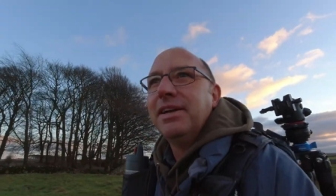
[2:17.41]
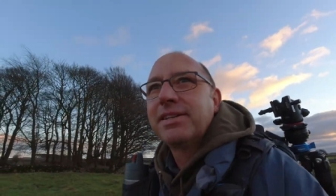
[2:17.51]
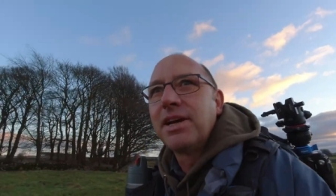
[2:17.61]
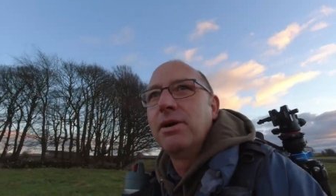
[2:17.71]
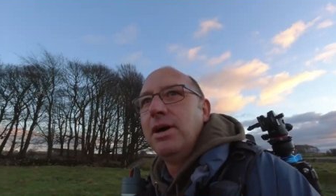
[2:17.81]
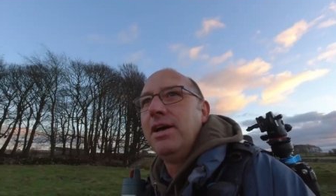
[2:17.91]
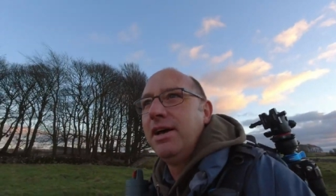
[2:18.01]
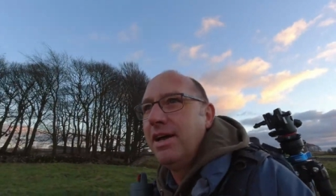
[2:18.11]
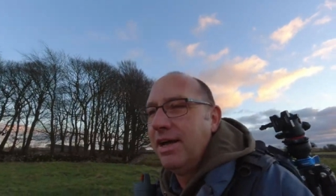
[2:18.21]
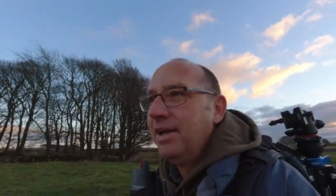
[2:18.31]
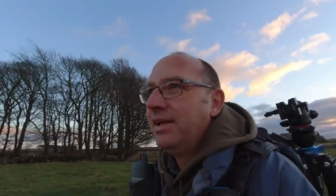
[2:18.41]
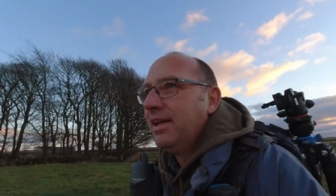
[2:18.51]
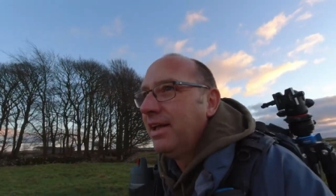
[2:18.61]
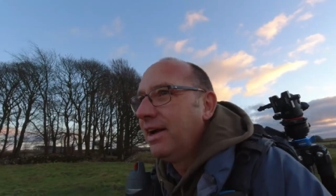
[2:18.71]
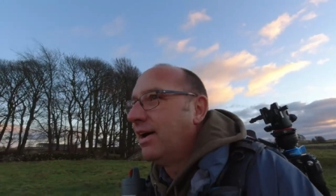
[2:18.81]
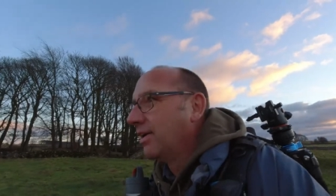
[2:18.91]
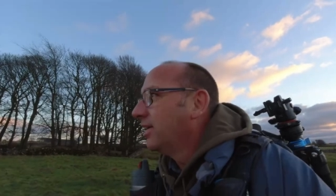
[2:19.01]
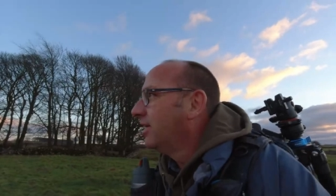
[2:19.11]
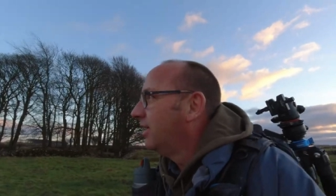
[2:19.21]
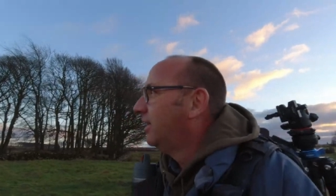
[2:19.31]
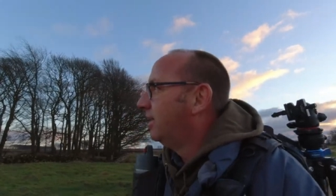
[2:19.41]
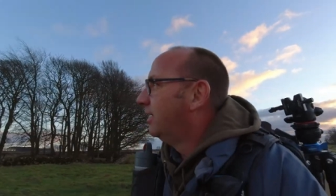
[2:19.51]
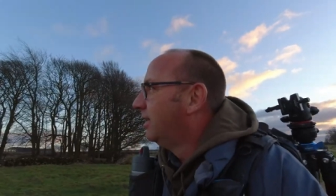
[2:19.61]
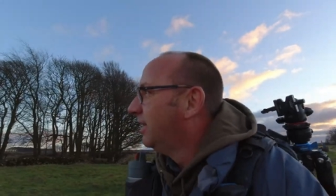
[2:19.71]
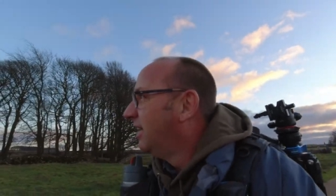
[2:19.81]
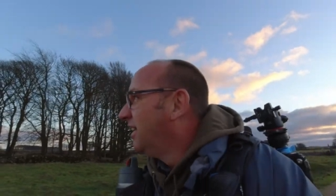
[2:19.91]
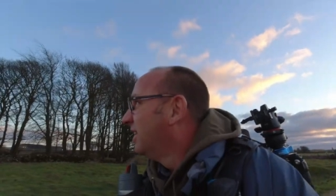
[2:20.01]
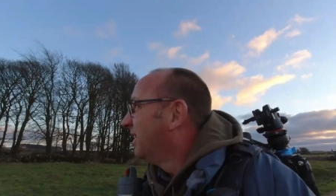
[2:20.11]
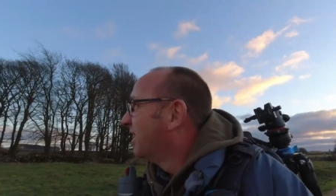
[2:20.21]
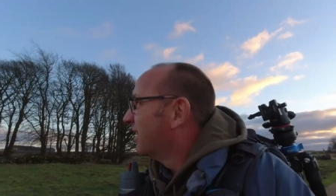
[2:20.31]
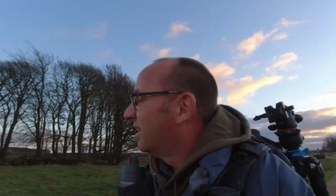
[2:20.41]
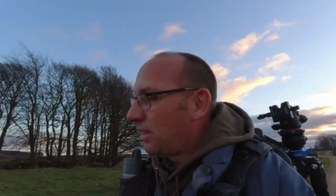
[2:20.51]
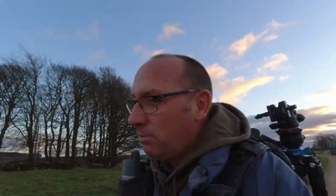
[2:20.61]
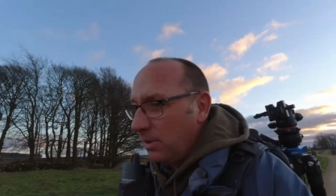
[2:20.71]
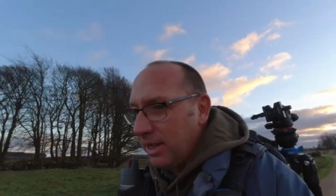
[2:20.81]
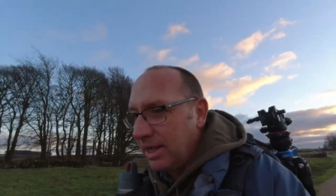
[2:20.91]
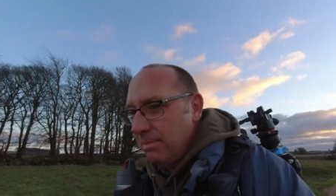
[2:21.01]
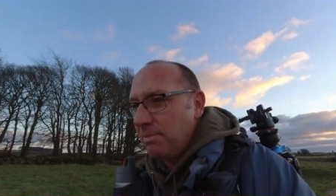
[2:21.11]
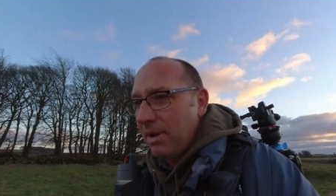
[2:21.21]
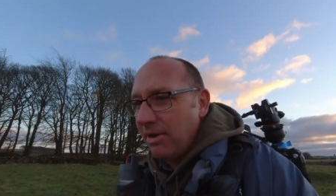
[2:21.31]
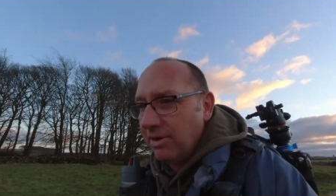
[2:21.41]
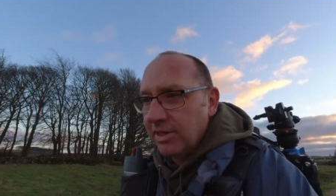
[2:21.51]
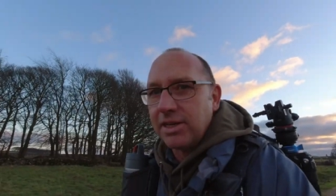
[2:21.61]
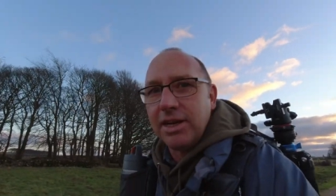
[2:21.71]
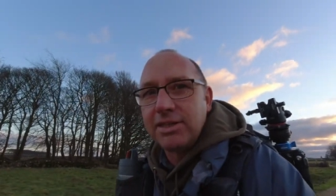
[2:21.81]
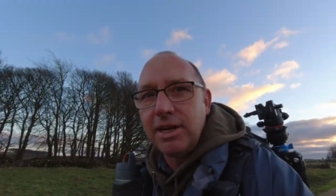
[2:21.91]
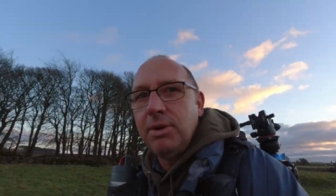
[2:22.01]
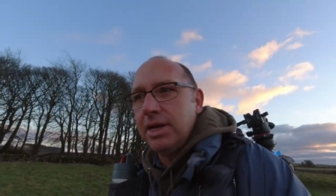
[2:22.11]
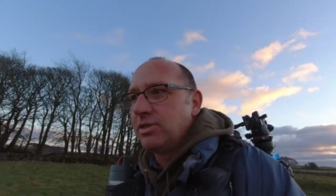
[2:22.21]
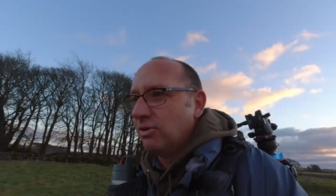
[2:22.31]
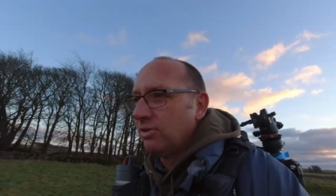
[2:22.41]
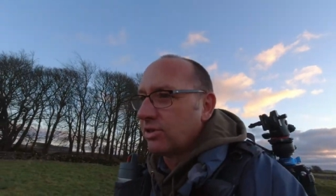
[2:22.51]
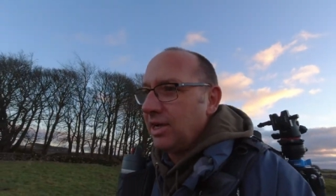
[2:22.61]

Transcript: So I'm gonna get up here, get my bearings, see where's north,